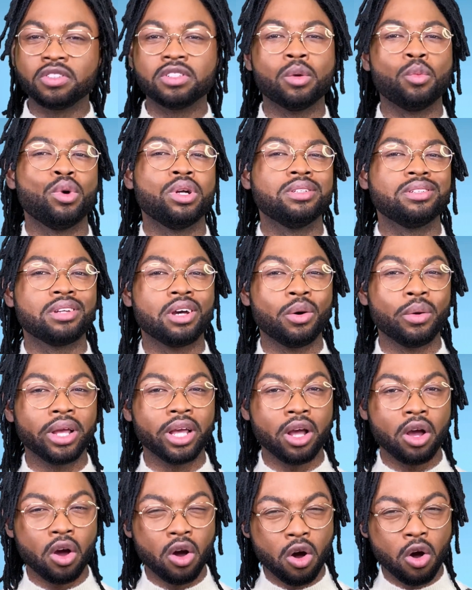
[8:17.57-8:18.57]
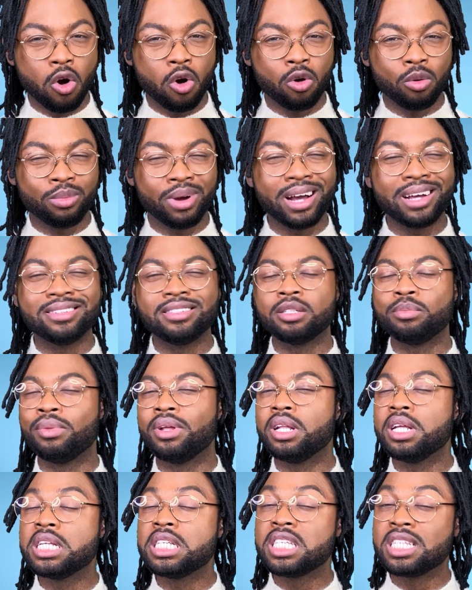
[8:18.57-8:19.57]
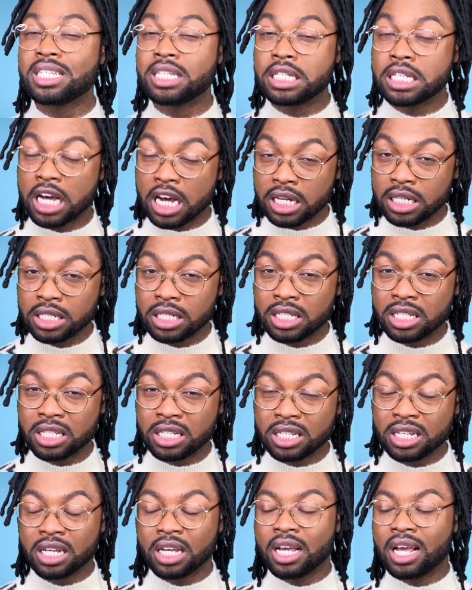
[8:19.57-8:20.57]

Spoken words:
someone's going home. I smell a stunt.